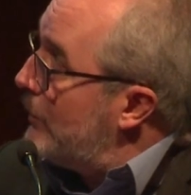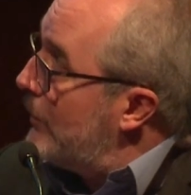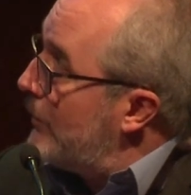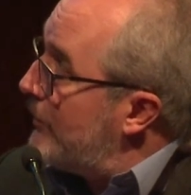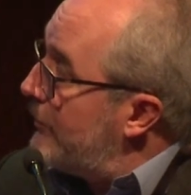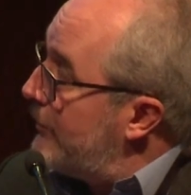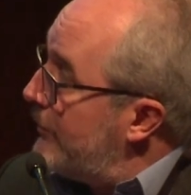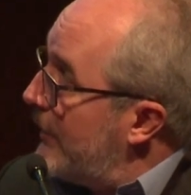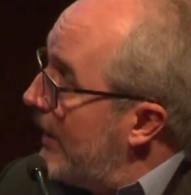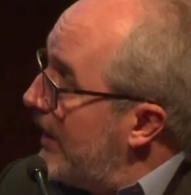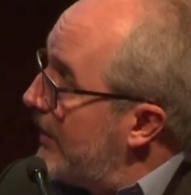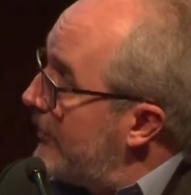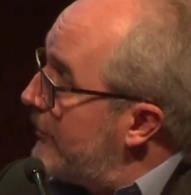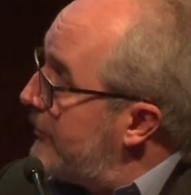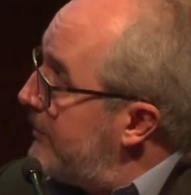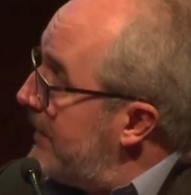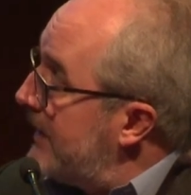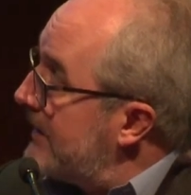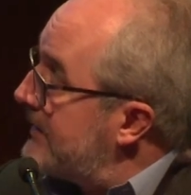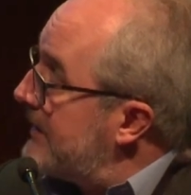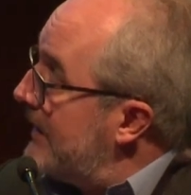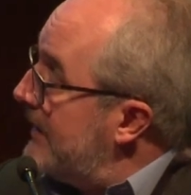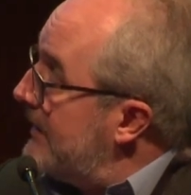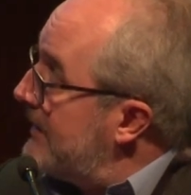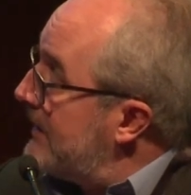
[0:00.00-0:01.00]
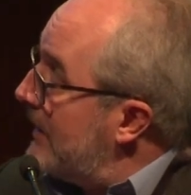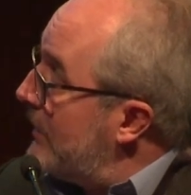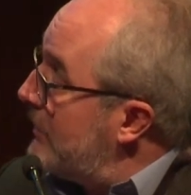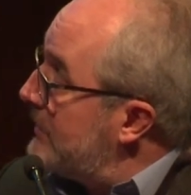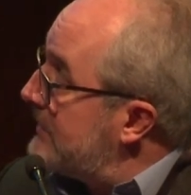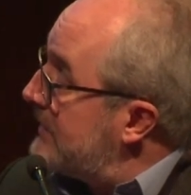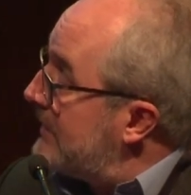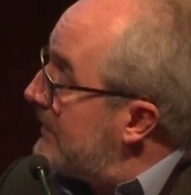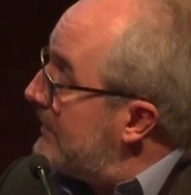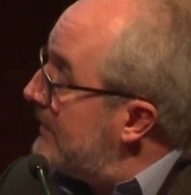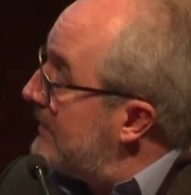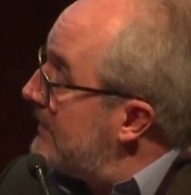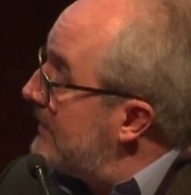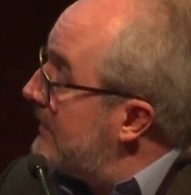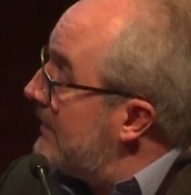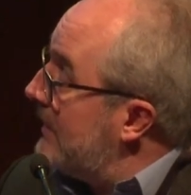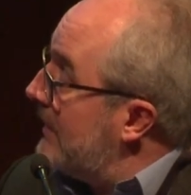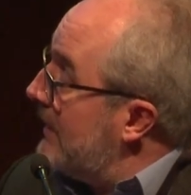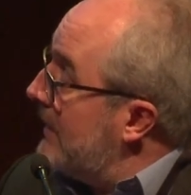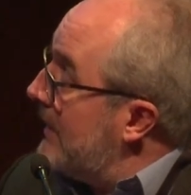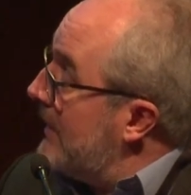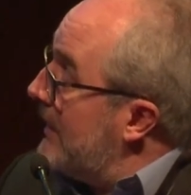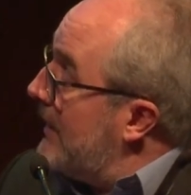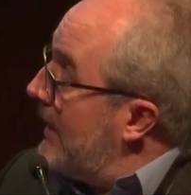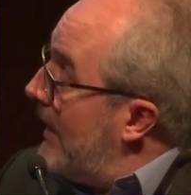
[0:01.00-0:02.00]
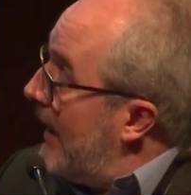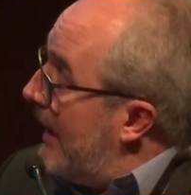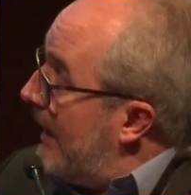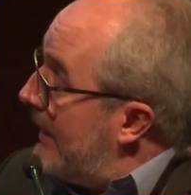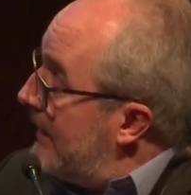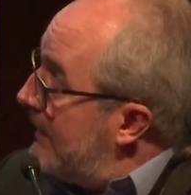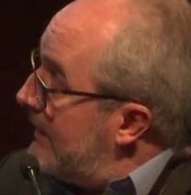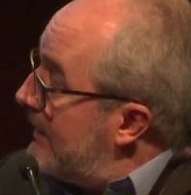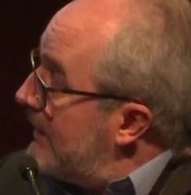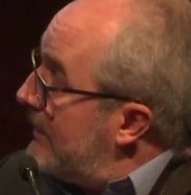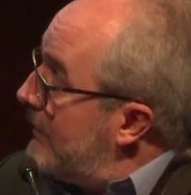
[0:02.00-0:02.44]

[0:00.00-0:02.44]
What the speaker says: of 5 per 10,000. And